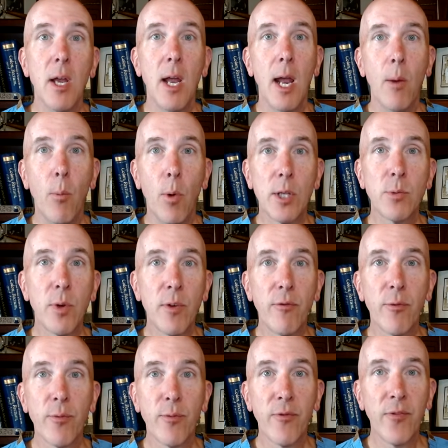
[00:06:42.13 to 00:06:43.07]
And once we
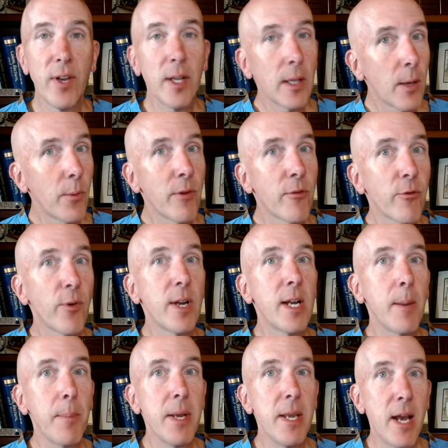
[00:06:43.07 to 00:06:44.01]
feel like we've freed
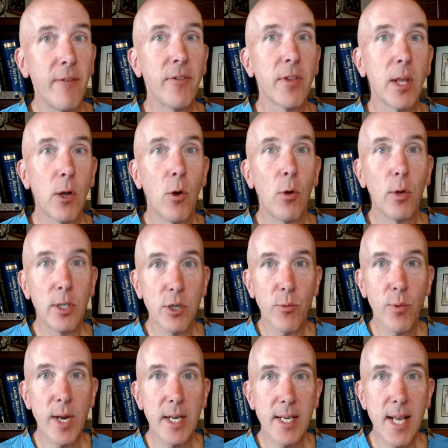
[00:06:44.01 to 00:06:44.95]
up enough of the colon to
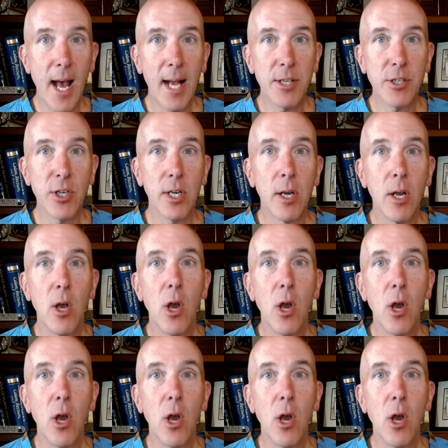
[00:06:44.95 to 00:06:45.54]
reattach it,